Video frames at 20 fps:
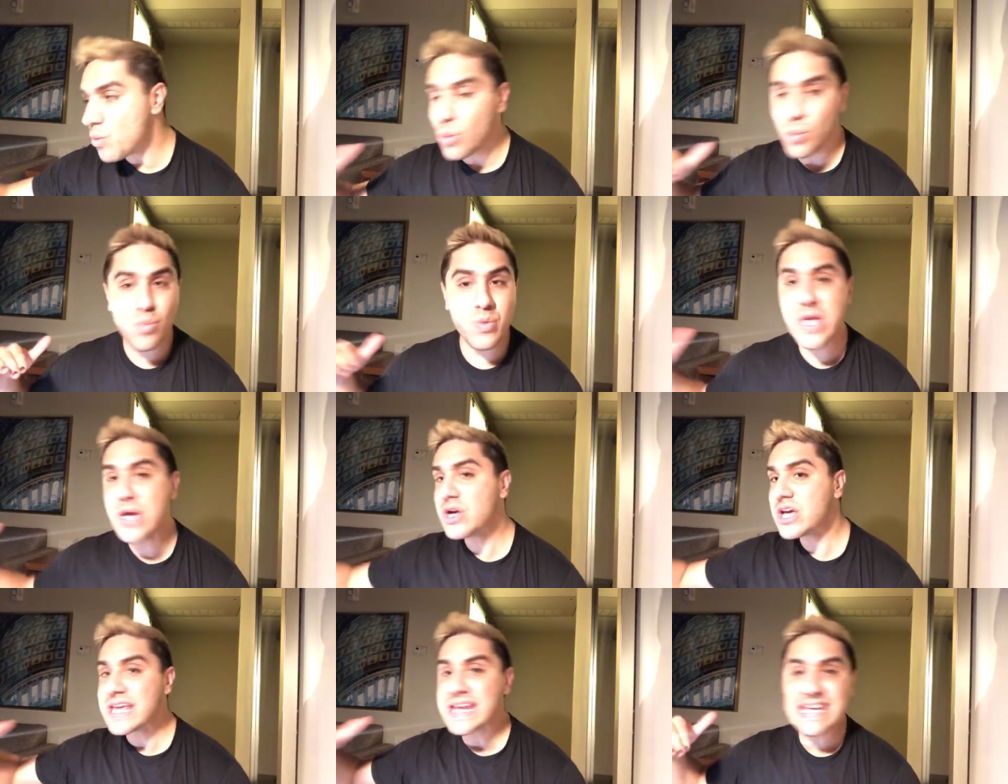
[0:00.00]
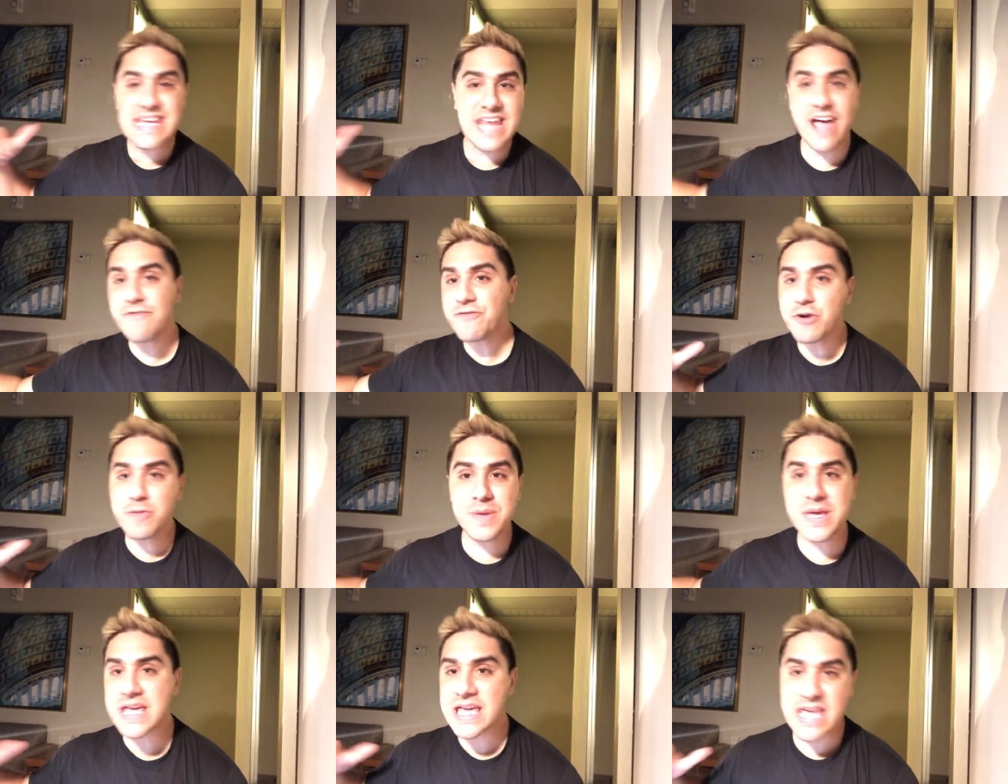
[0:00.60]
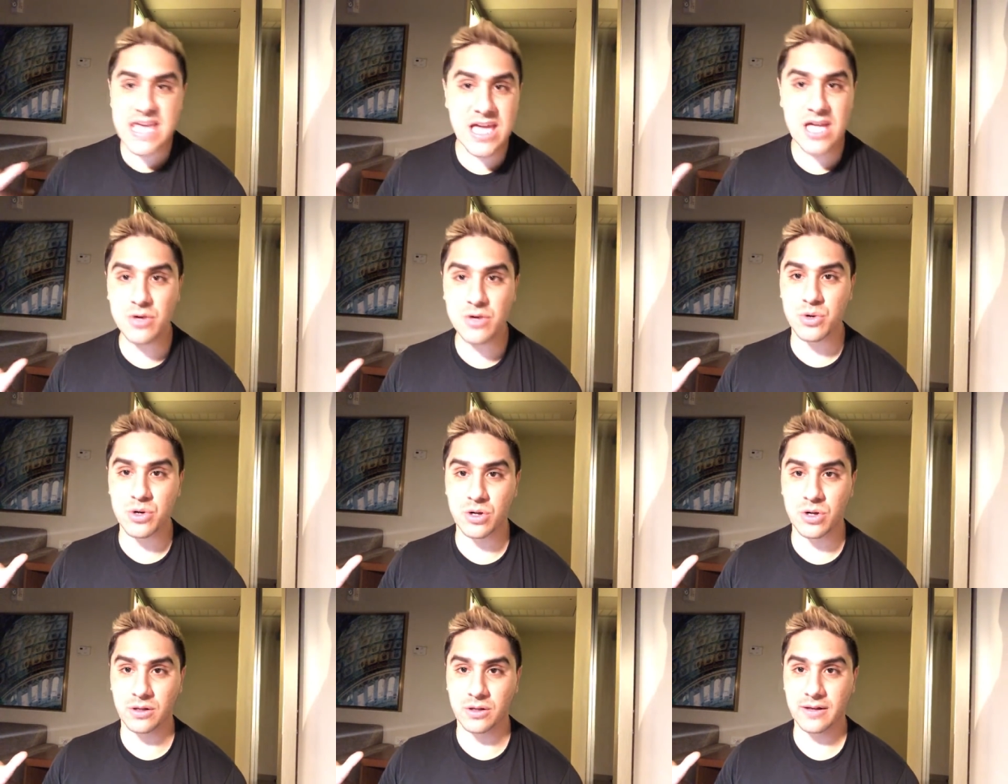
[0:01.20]
We can never be
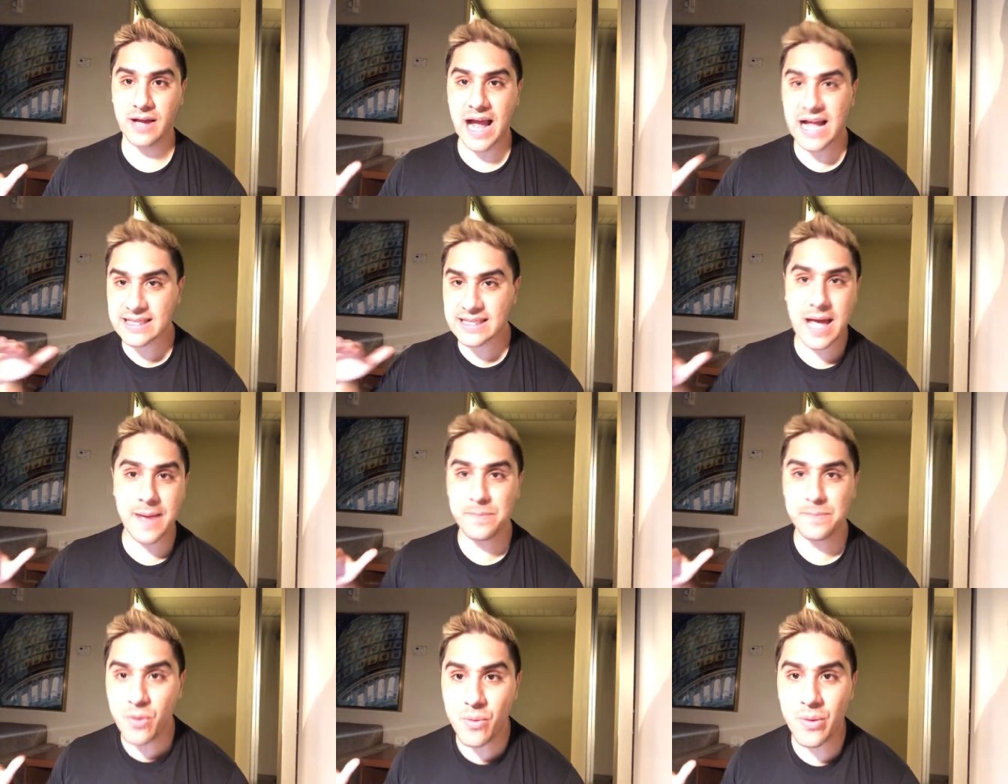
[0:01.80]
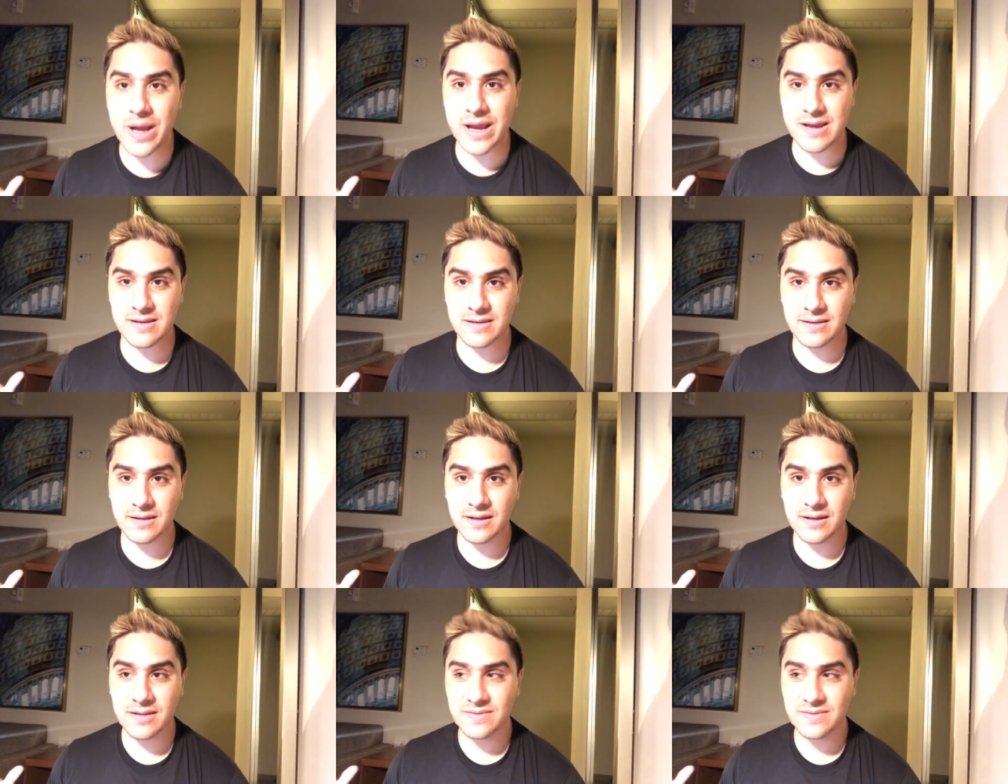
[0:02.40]
equal at that point.